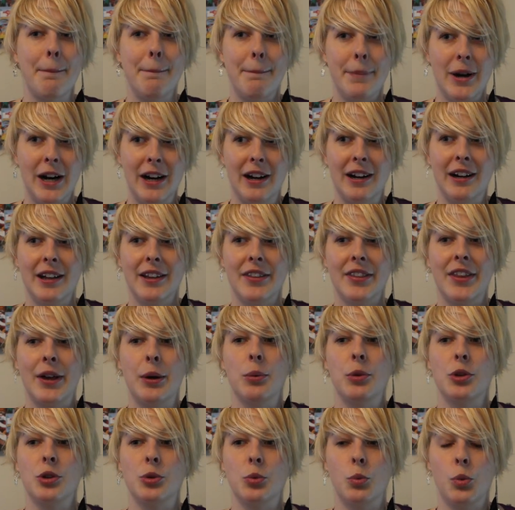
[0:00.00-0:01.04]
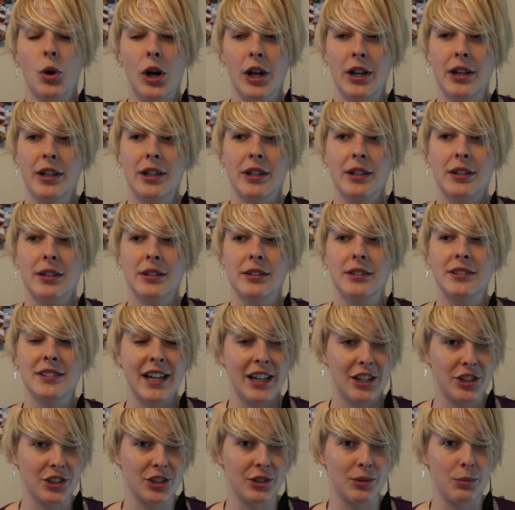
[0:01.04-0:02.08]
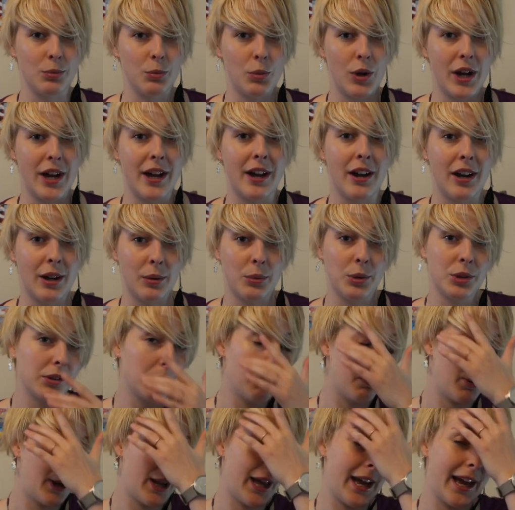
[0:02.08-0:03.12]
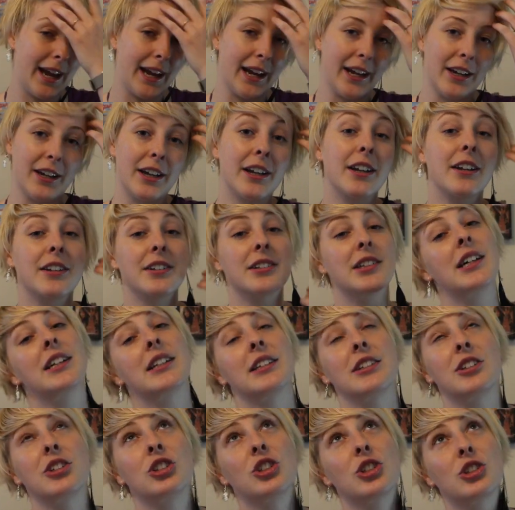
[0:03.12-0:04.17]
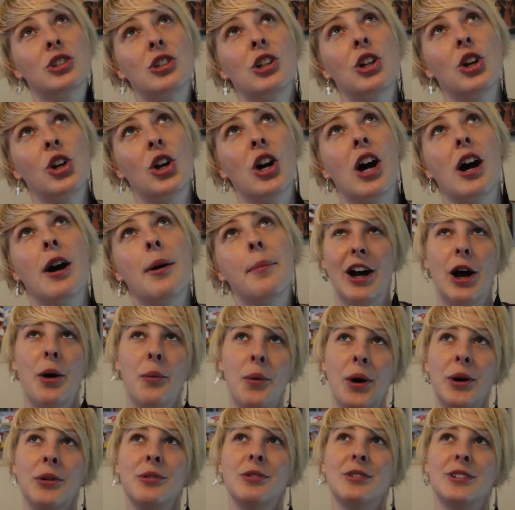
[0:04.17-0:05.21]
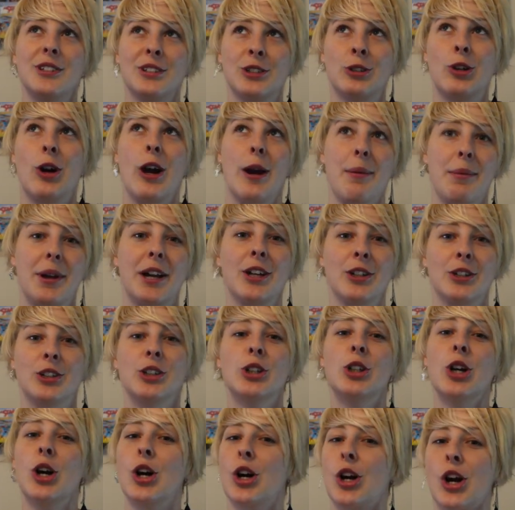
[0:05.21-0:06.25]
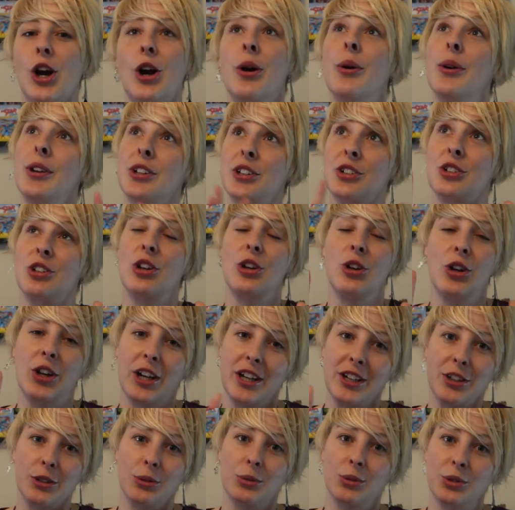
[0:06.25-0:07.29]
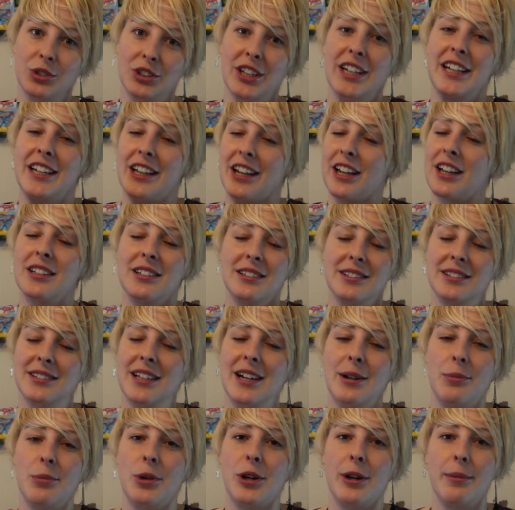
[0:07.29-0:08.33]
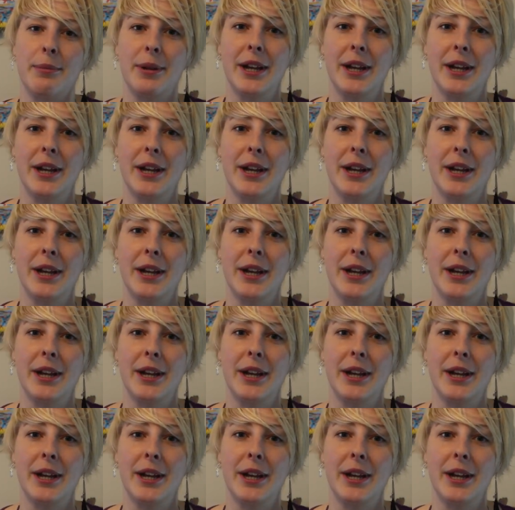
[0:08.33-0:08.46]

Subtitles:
but there was one section where I wasn't playing and I decided to just look up. I won't describe it, because you've got to go and just look and you'll see, you'll understand what I